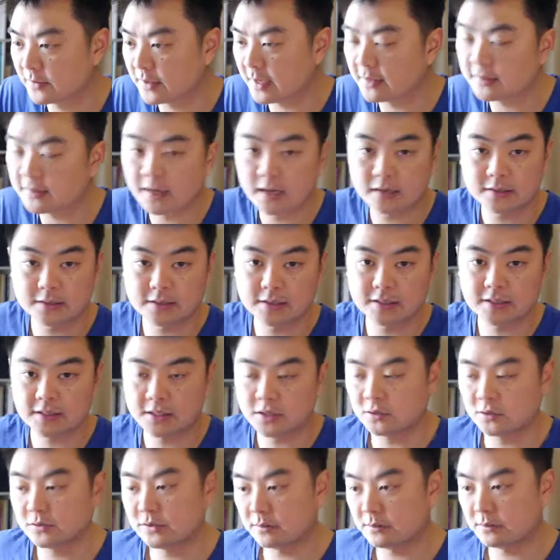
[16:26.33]
and that just
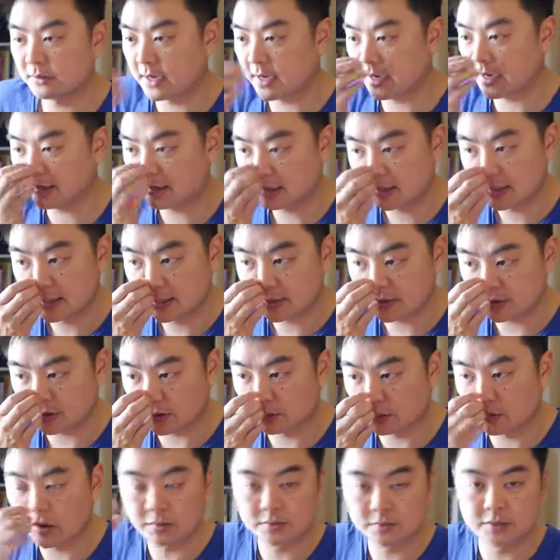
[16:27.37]
kills the player, so
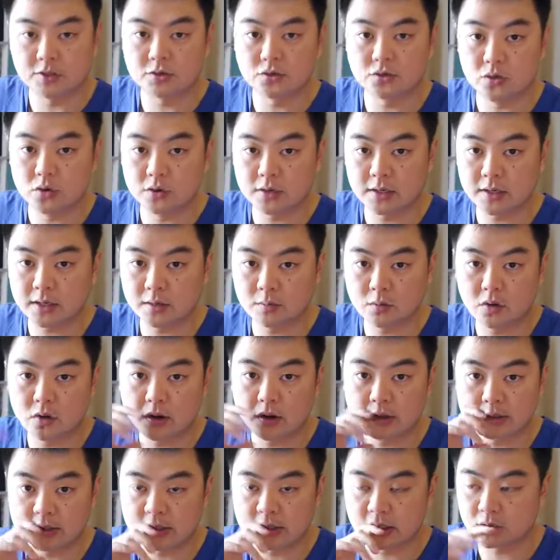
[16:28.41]
it won't be drawn
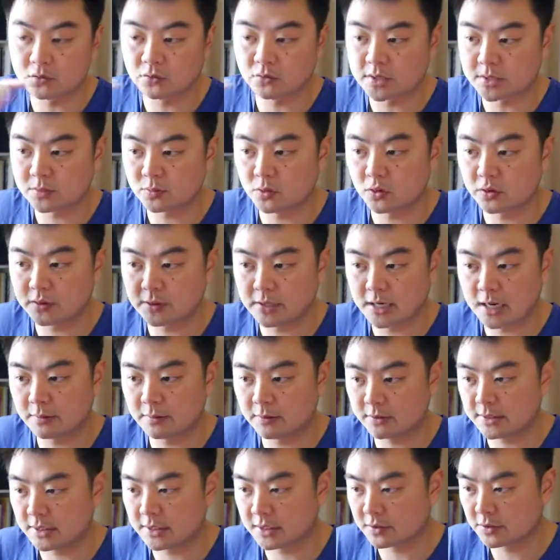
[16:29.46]
anymore until the respawn
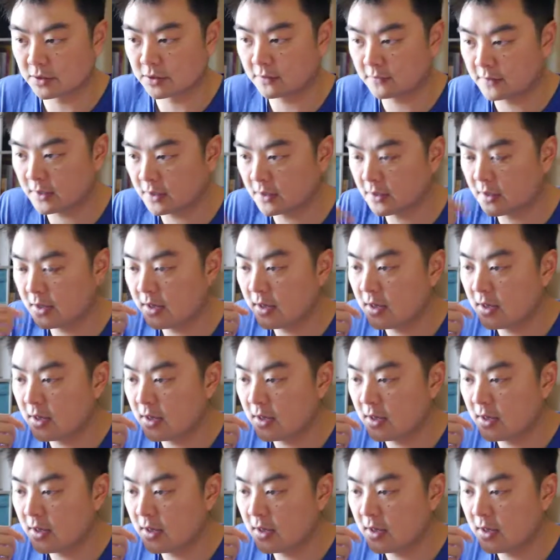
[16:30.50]
timer ticks over.